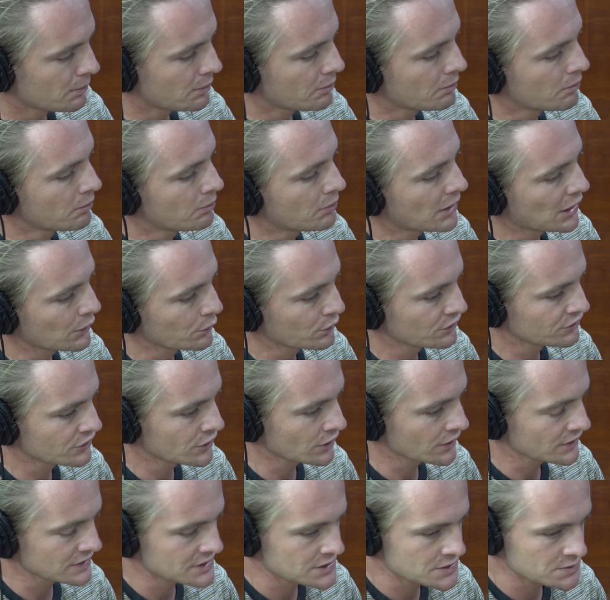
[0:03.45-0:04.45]
But we've got
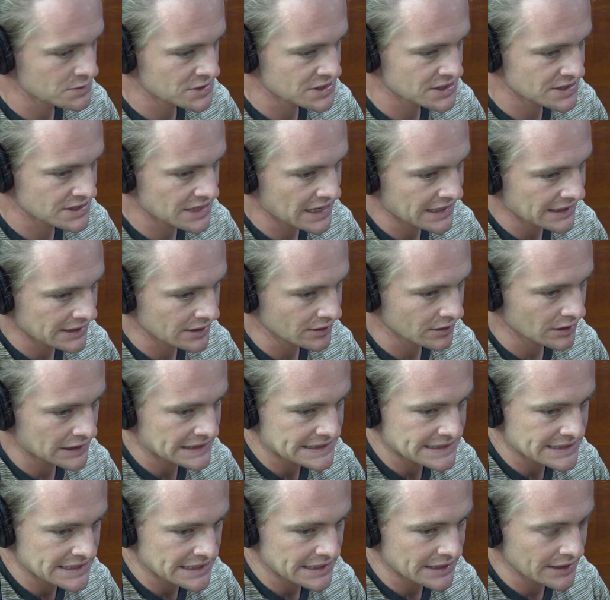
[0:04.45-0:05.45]
this mistaken
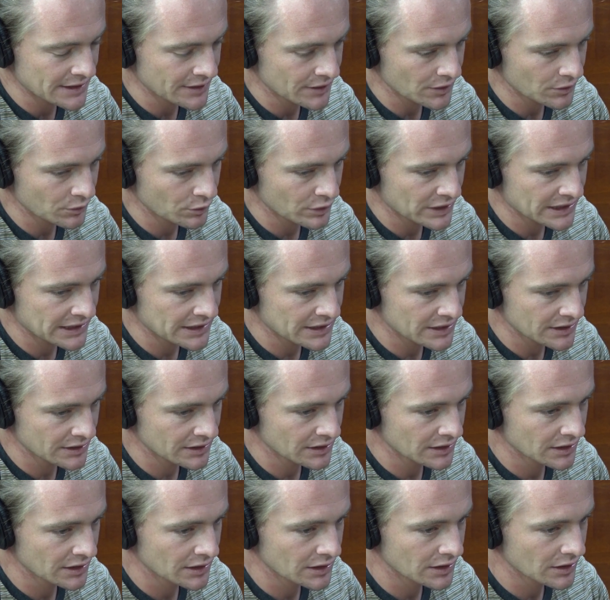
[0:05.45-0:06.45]
idea that we
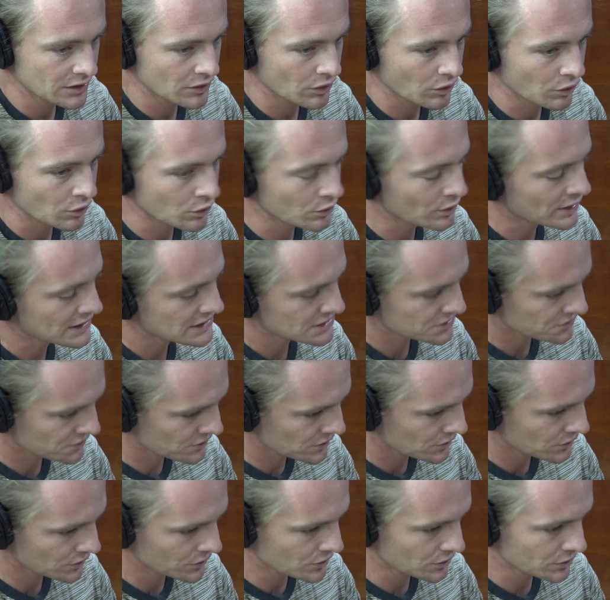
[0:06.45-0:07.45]
can always feel
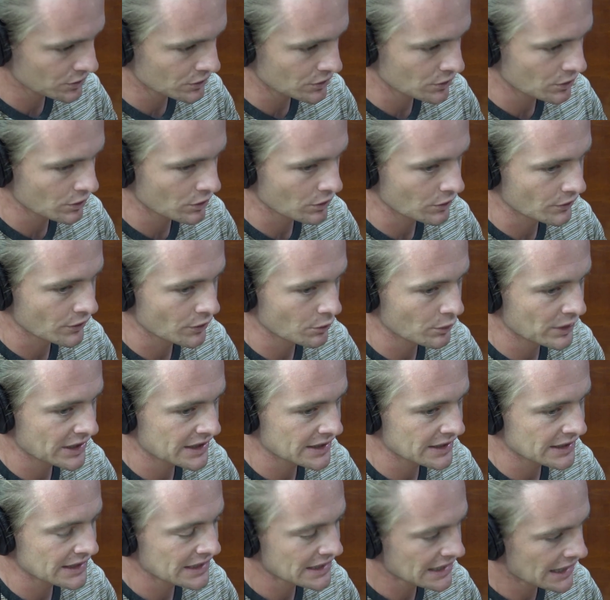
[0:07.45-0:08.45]
good or that we can
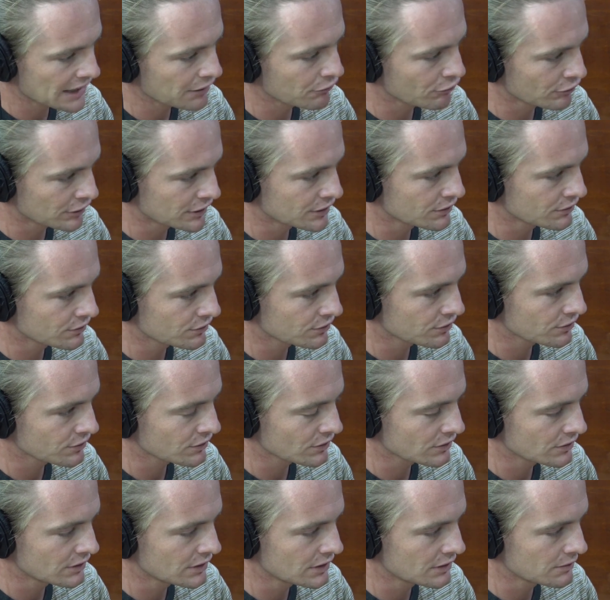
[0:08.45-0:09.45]
get rid of
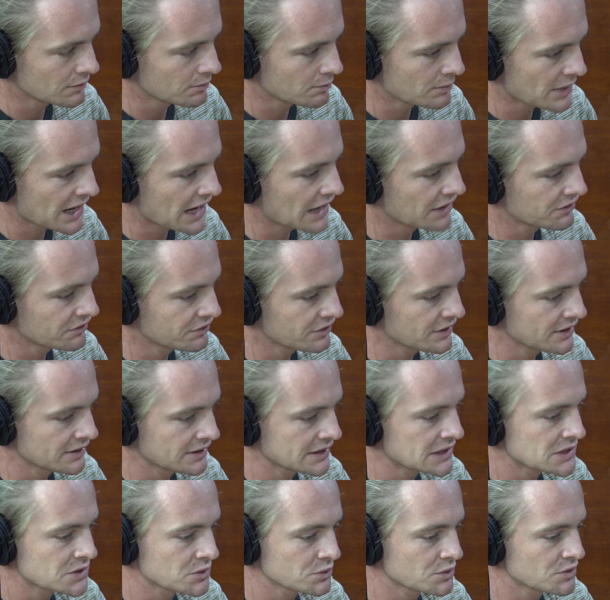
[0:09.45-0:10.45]
bad feelings
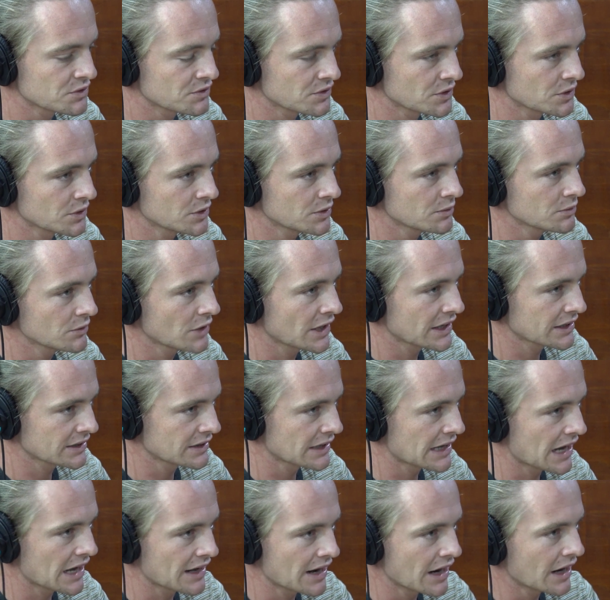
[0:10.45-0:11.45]
when we feel them. Like
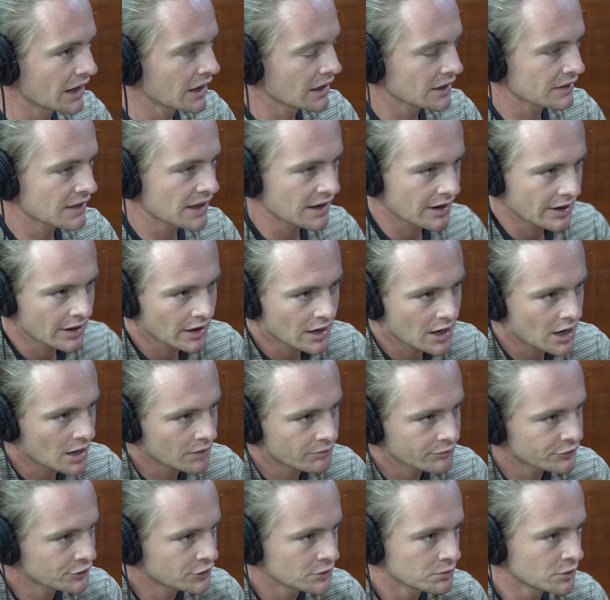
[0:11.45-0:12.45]
that
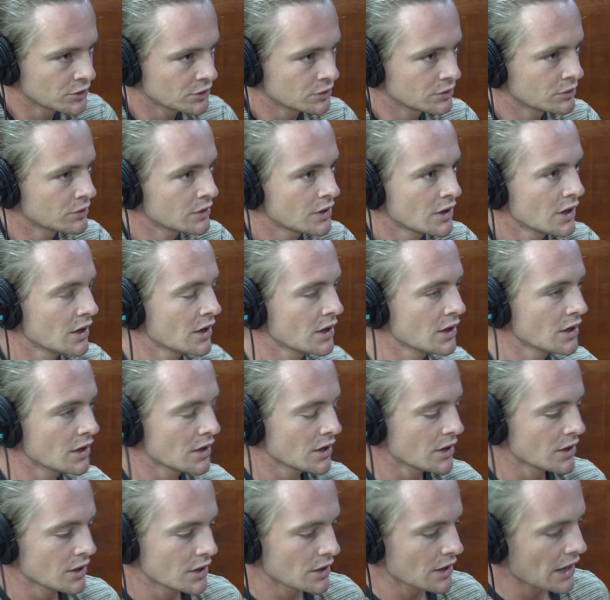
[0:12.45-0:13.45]
uncomfortable,
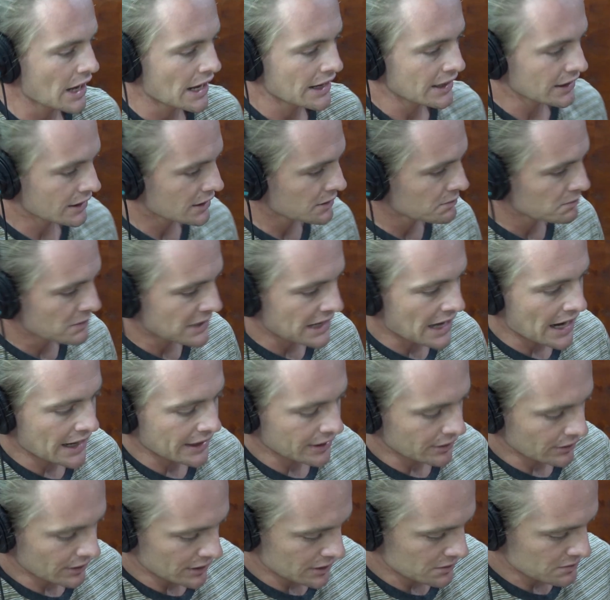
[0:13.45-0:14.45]
and it can be anger,
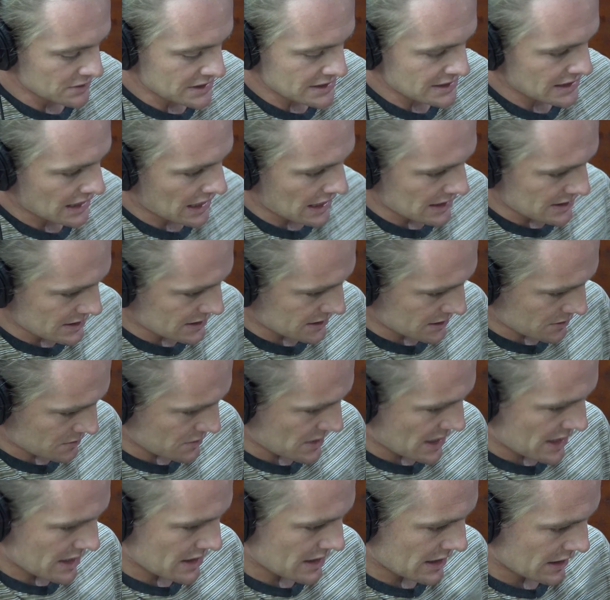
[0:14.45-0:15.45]
it can be sadness, it can be
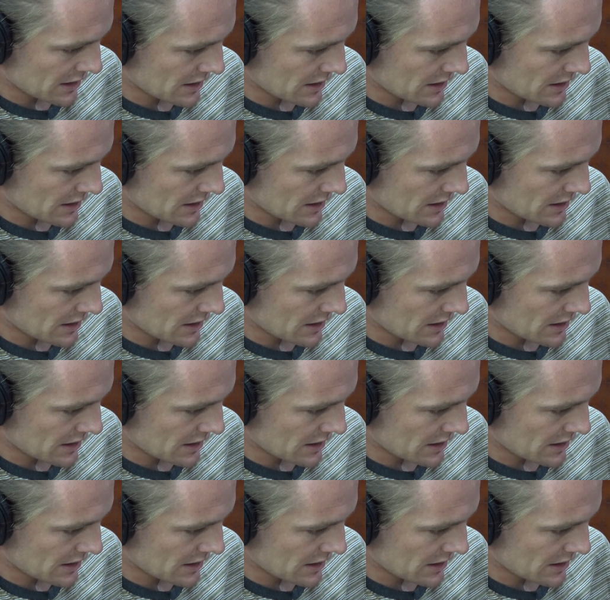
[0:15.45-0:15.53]
anything.